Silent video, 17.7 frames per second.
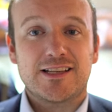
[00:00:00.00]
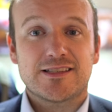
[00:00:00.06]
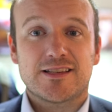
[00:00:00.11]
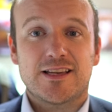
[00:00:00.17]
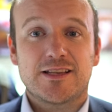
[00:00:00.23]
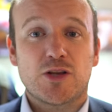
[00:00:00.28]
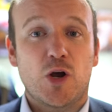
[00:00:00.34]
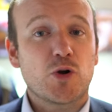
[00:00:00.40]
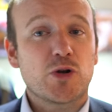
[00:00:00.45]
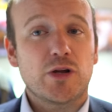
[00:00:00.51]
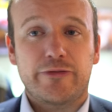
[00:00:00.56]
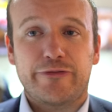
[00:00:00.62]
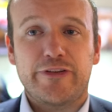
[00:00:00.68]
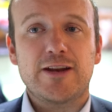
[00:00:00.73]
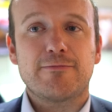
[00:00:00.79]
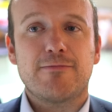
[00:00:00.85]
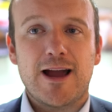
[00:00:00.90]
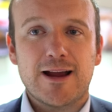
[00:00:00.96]
it's all good
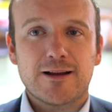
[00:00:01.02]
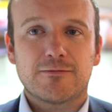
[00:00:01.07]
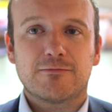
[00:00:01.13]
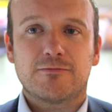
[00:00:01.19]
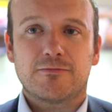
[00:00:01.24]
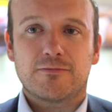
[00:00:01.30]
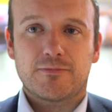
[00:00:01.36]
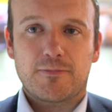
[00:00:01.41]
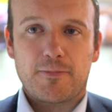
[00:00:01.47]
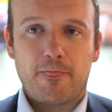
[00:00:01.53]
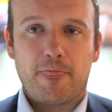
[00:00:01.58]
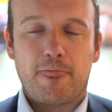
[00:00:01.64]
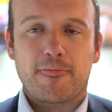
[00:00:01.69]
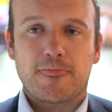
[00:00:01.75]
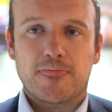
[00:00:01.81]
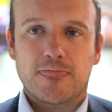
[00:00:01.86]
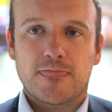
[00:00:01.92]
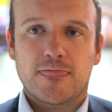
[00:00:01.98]
feedback. I think there's an
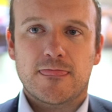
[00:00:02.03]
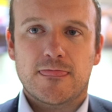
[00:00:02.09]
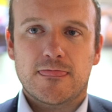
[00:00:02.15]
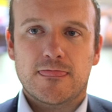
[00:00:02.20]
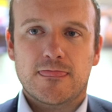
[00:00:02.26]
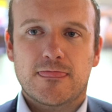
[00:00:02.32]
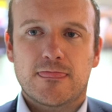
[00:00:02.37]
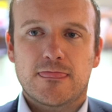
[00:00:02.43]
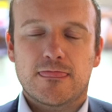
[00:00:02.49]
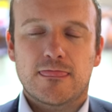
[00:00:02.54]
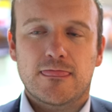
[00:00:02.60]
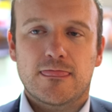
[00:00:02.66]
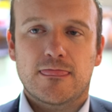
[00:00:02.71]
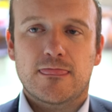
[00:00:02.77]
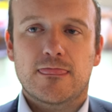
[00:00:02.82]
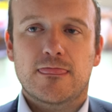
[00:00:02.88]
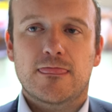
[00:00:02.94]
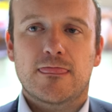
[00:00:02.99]
Alpha 99 or
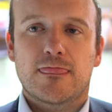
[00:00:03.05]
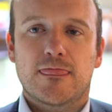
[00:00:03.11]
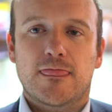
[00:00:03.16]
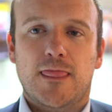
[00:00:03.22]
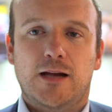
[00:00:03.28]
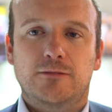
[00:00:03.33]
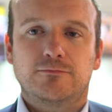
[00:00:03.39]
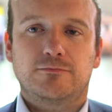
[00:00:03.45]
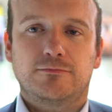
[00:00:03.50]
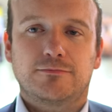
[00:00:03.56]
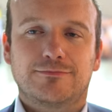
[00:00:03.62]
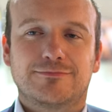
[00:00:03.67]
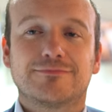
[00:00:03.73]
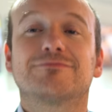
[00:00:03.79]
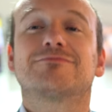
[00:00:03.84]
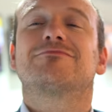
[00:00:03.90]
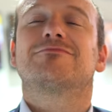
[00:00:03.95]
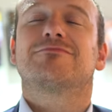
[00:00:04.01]
something like that
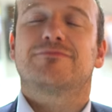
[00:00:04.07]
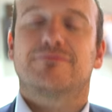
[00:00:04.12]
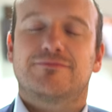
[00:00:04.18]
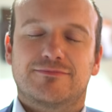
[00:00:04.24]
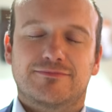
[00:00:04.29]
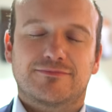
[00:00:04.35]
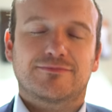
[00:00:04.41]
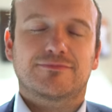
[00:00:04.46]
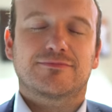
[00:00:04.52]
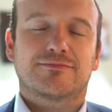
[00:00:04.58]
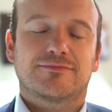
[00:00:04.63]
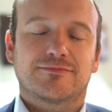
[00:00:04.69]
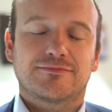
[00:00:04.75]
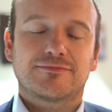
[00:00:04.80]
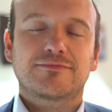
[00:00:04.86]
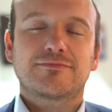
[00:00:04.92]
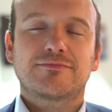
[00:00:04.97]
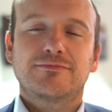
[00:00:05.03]
has both,
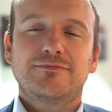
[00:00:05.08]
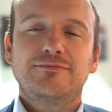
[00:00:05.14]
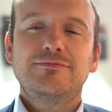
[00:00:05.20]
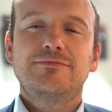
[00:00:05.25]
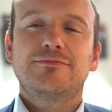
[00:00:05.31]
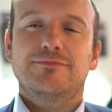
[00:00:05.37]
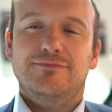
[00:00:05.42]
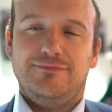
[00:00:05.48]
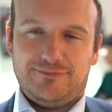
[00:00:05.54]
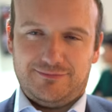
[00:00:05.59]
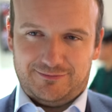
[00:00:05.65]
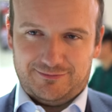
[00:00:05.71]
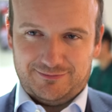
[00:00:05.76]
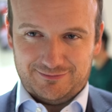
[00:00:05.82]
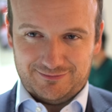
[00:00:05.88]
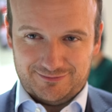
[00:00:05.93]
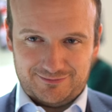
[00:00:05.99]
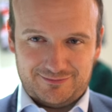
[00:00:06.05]
that does the flip
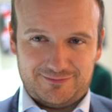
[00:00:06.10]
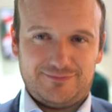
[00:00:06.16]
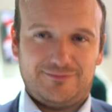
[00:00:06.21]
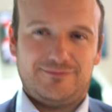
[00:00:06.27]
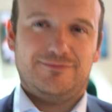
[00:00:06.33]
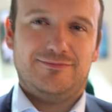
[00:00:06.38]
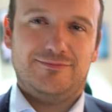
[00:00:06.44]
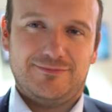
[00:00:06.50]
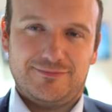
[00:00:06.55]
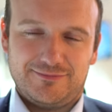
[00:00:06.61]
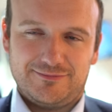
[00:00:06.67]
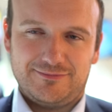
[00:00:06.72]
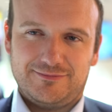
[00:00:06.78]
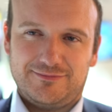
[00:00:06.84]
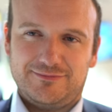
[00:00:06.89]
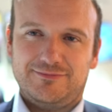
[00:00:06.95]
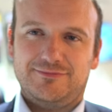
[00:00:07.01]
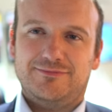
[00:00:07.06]
out and
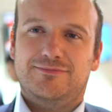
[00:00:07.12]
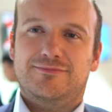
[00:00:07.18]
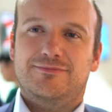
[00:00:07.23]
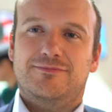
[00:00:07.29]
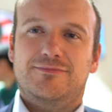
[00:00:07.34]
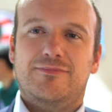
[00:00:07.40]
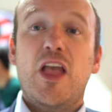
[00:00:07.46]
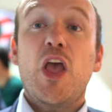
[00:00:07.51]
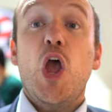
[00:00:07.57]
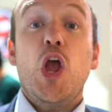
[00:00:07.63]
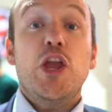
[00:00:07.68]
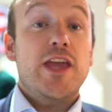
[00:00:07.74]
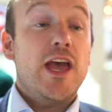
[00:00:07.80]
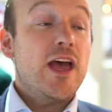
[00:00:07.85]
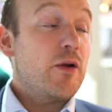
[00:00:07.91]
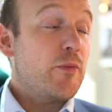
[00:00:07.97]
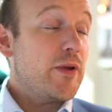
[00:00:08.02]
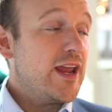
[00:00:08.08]
you know.
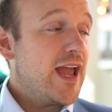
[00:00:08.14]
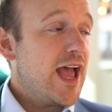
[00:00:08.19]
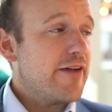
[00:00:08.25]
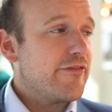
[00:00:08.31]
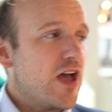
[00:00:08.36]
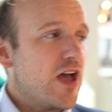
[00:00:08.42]
Yeah, we have